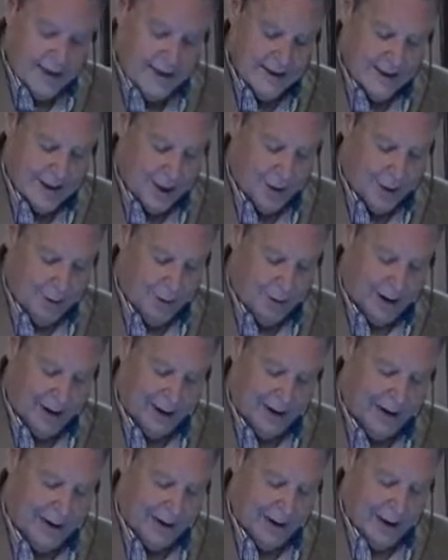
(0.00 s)
And
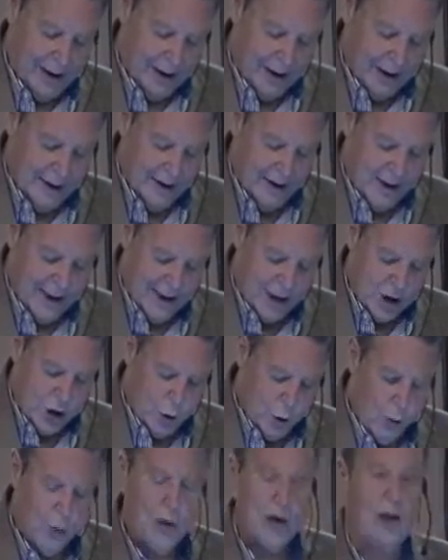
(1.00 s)
so uh,
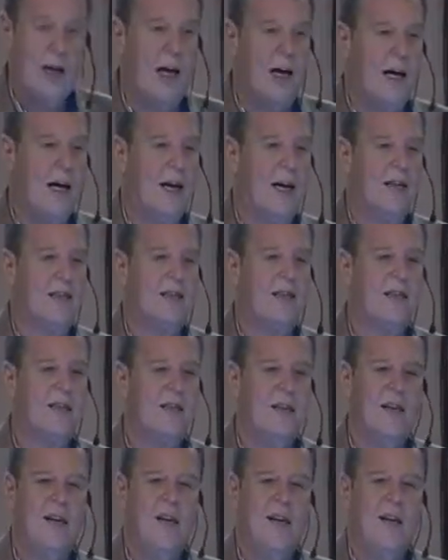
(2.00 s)
these
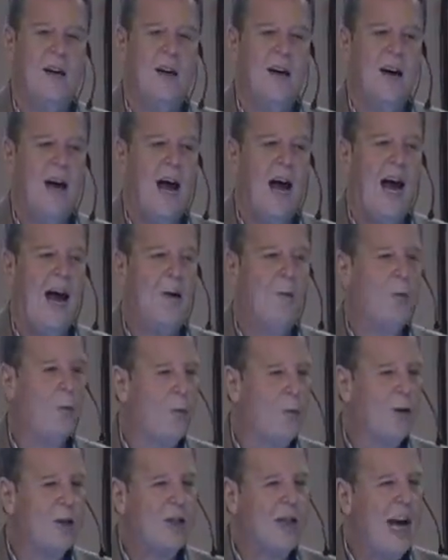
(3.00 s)
shortcuts
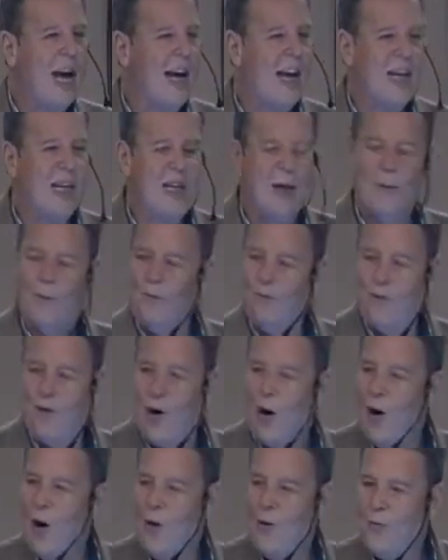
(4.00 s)
have taking
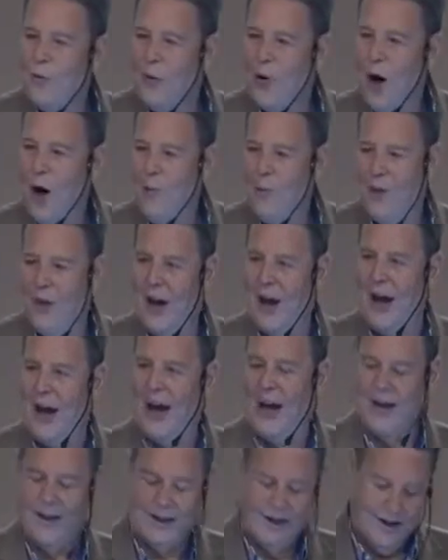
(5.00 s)
them far from
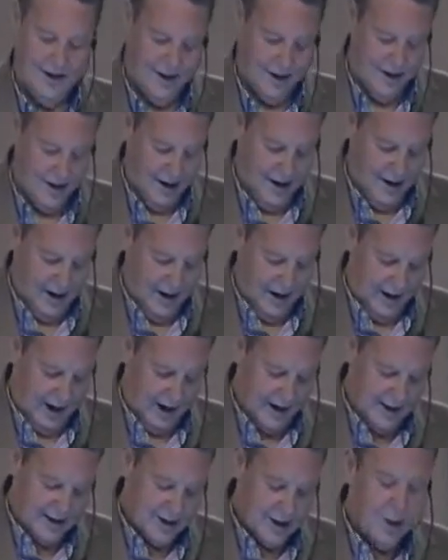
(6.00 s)
that.
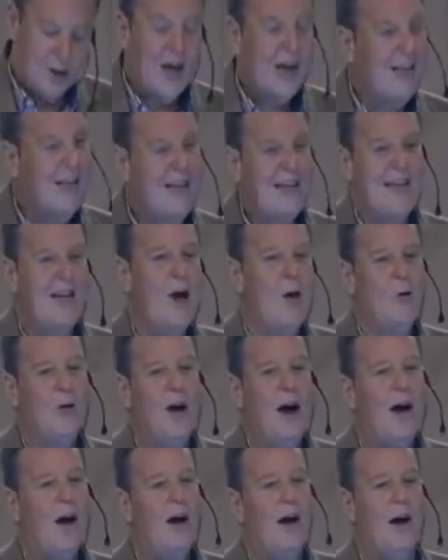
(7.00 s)
And so they didn't
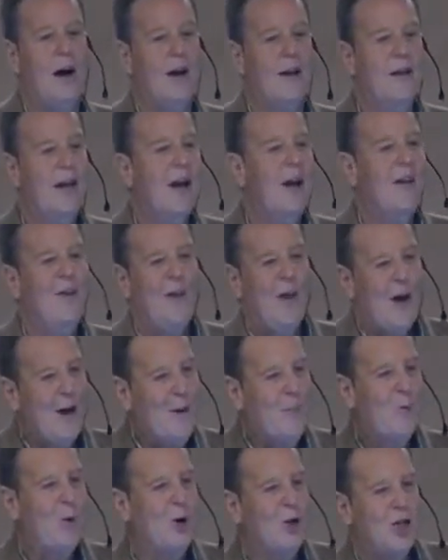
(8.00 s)
know God.
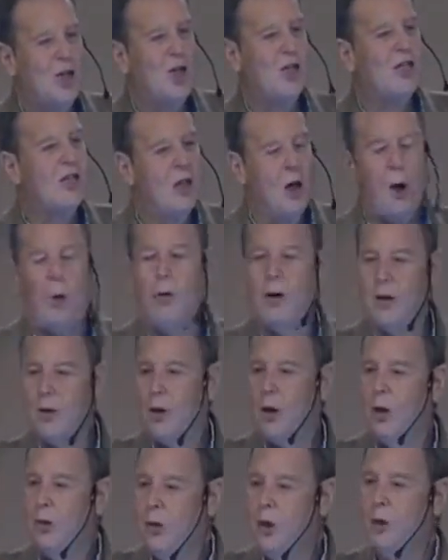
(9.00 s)
They were just
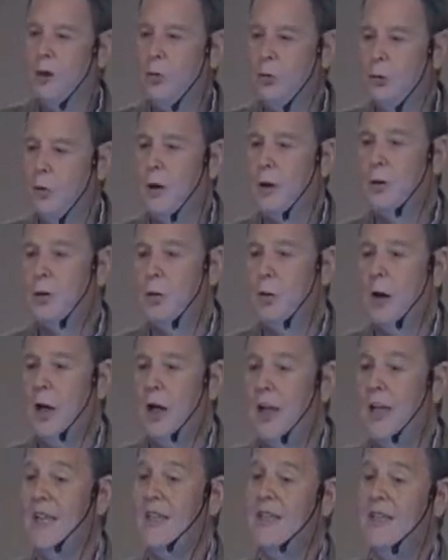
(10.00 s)
going through this
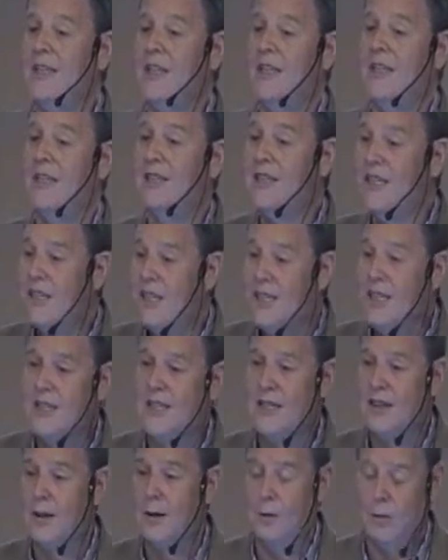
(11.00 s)
ritualistic
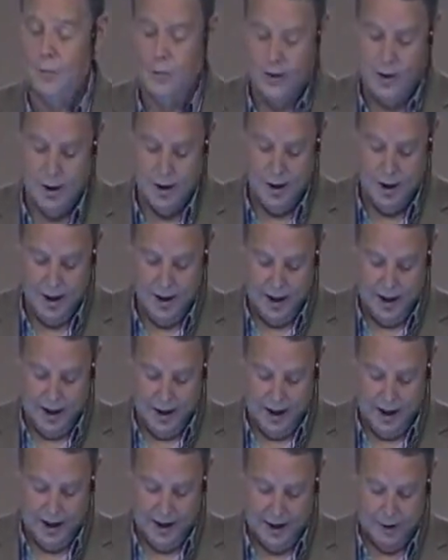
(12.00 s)
system
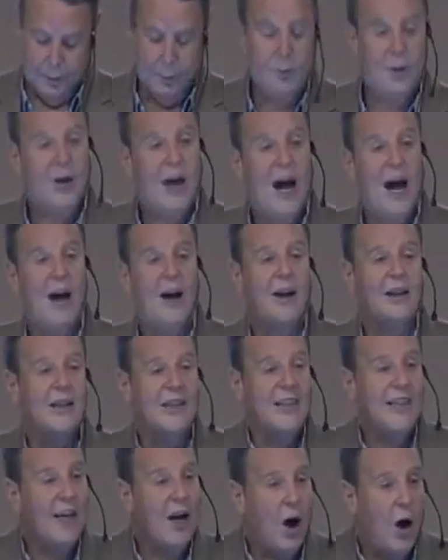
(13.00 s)
uh,
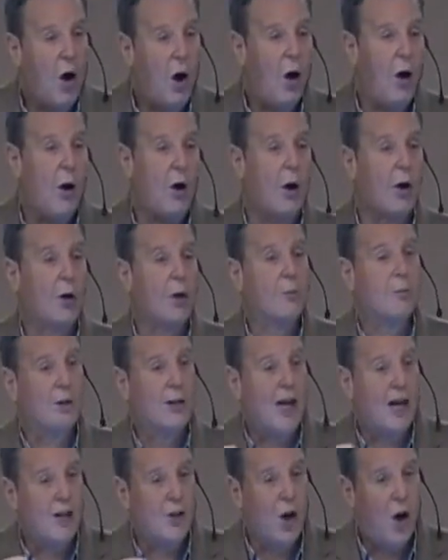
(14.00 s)
without any
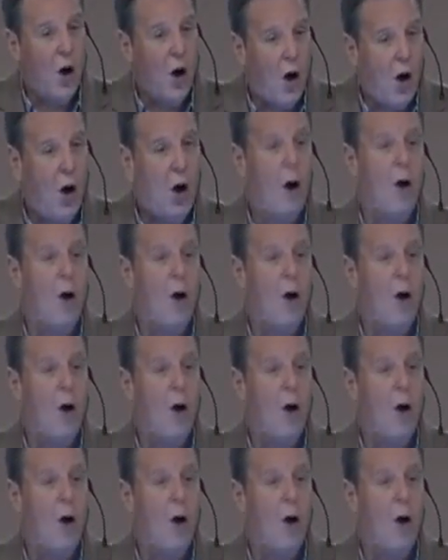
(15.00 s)
heart, without the